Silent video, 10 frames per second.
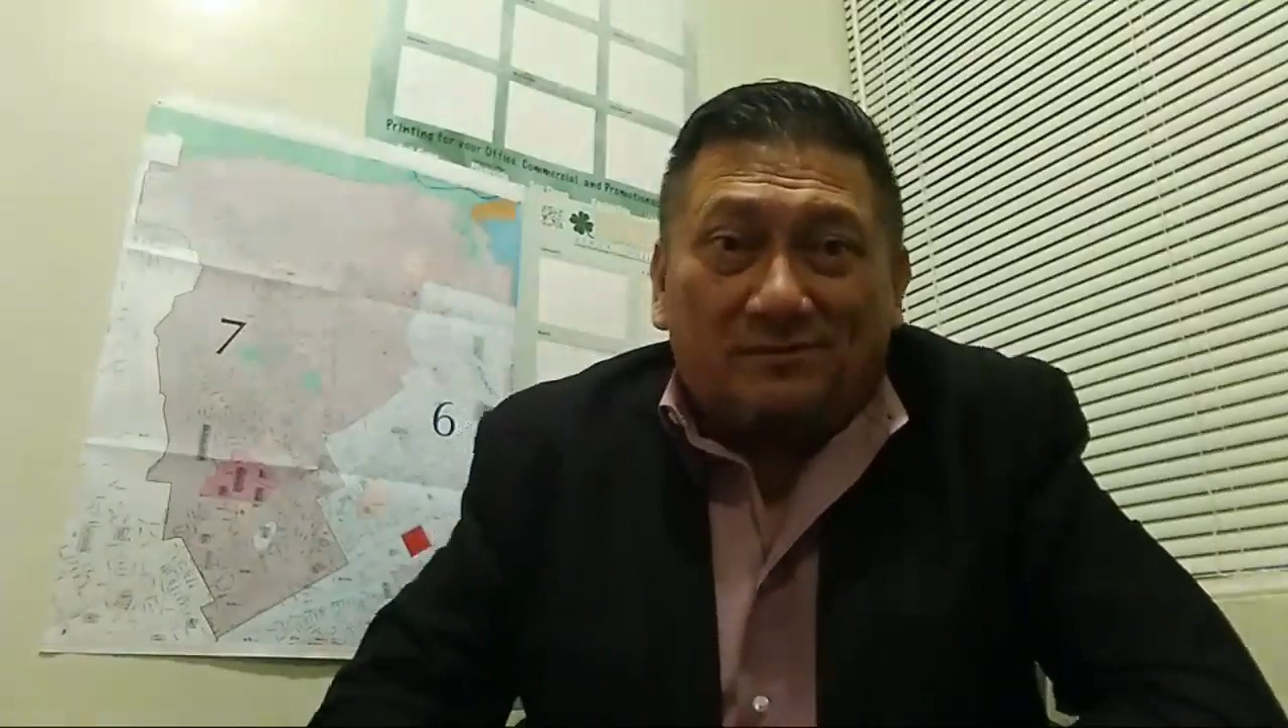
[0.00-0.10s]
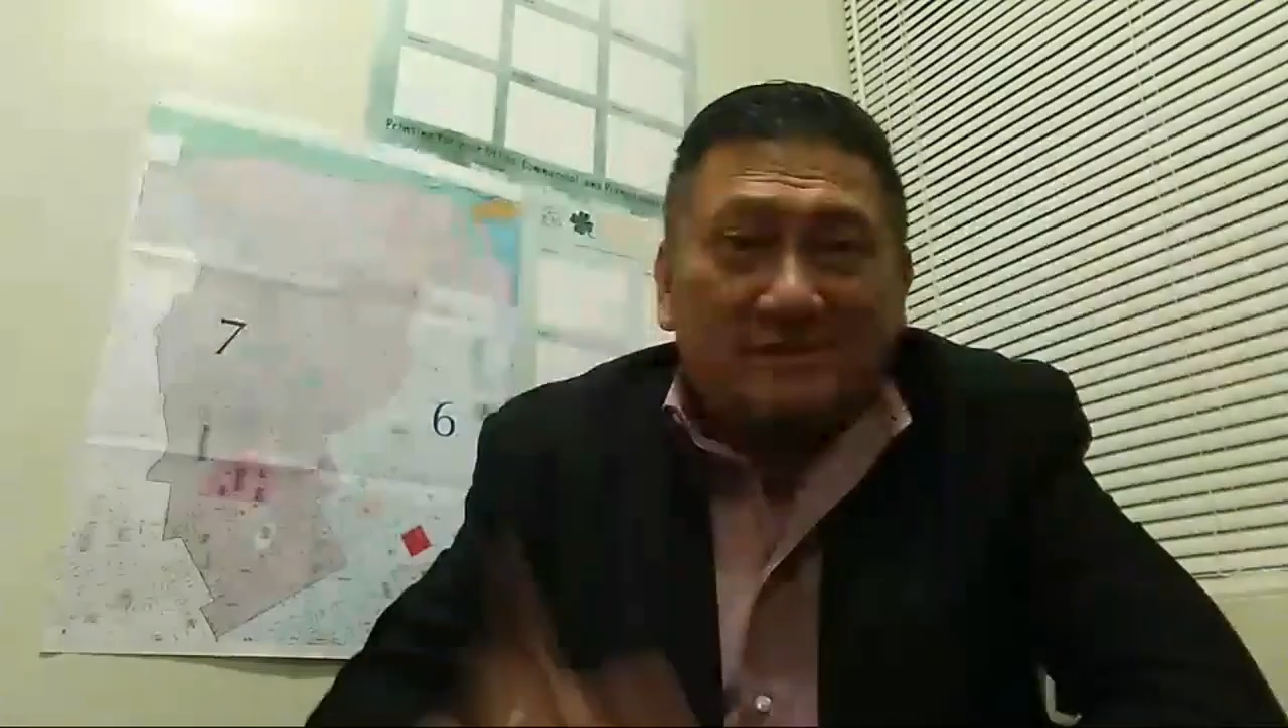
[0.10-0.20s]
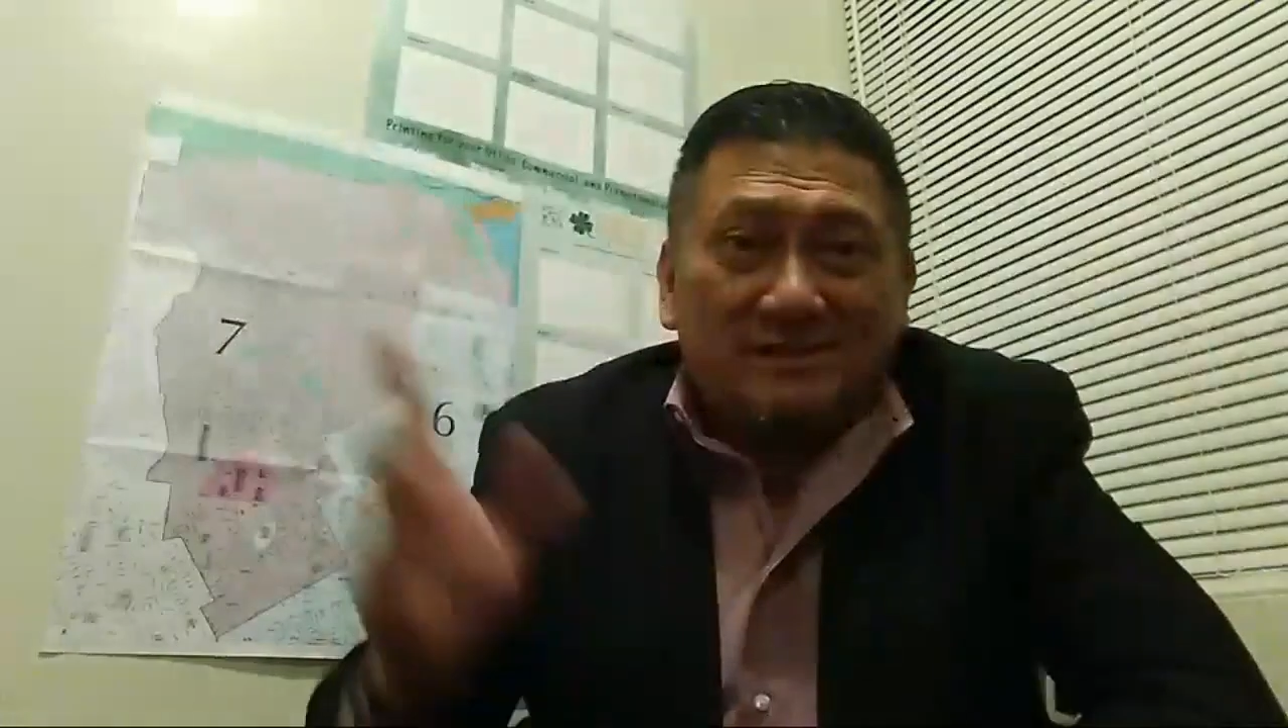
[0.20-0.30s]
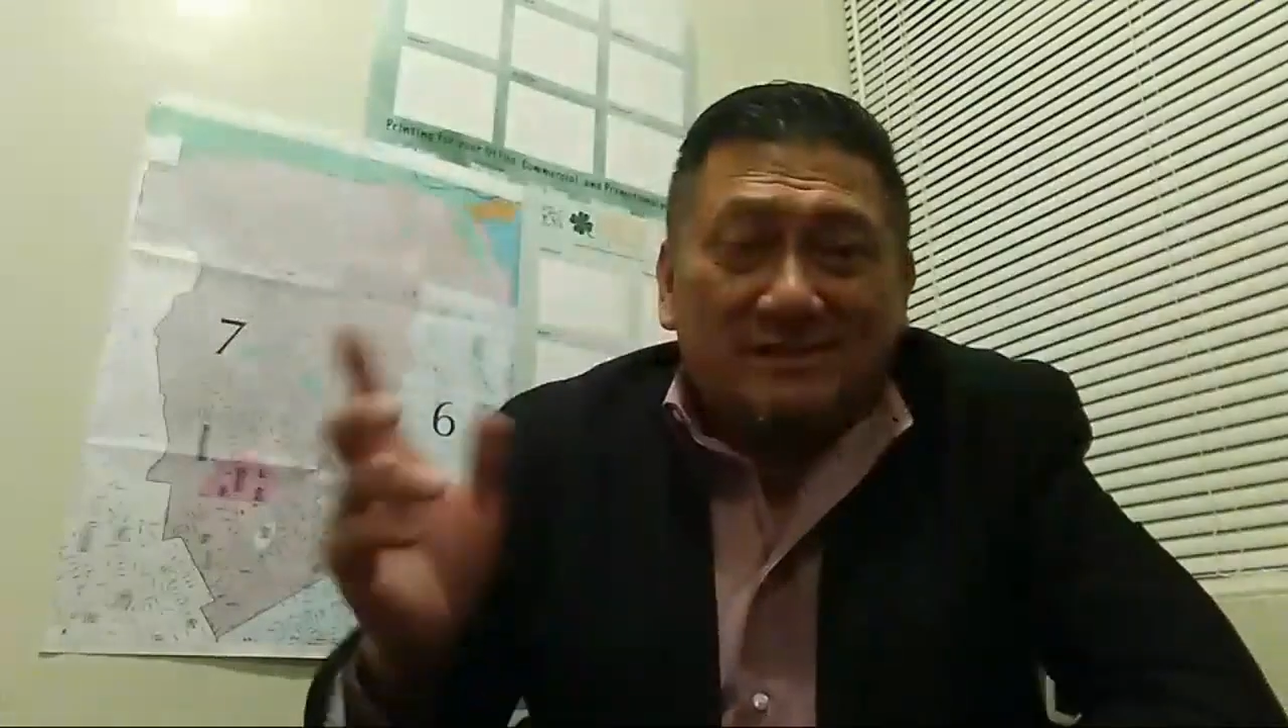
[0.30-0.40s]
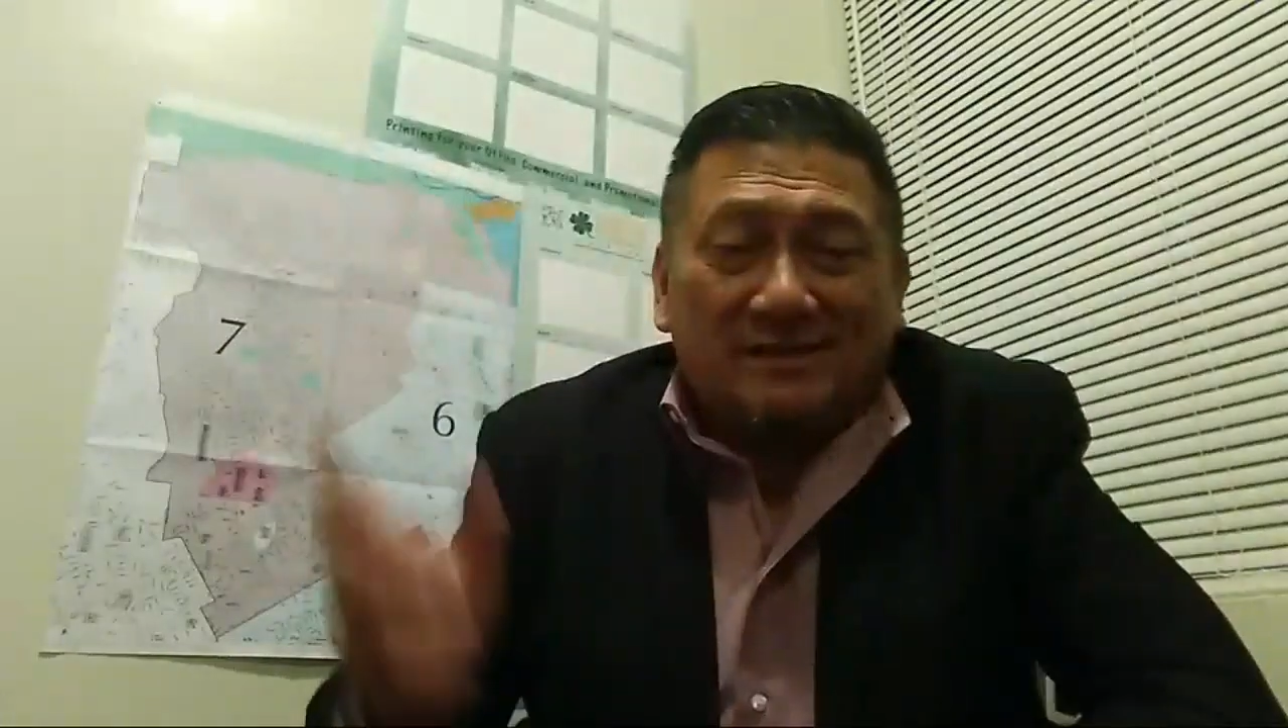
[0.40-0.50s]

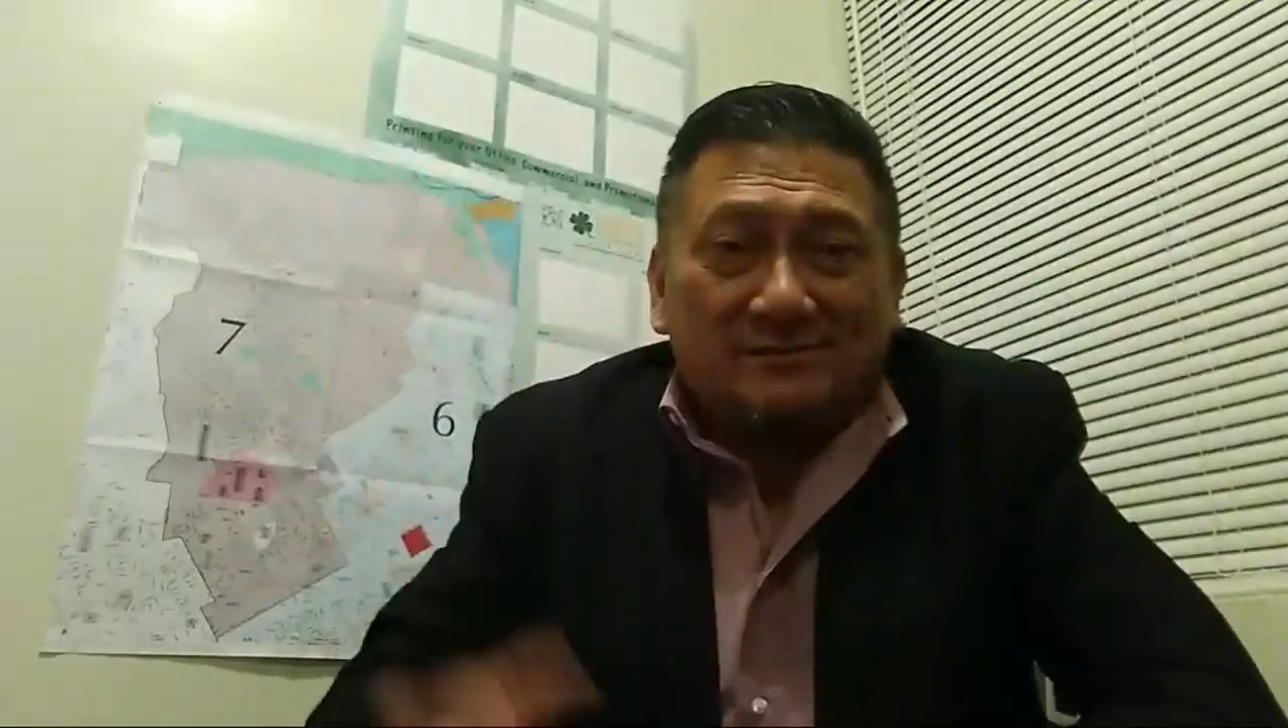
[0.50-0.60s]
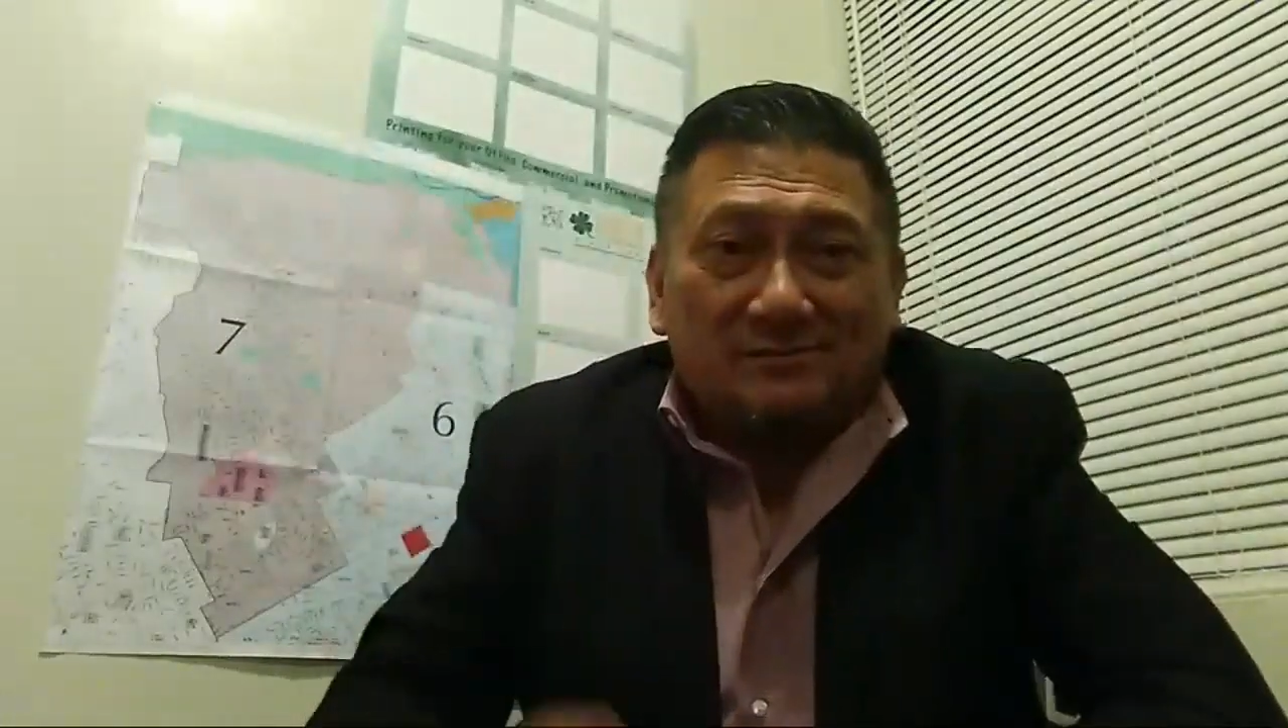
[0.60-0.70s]
6,000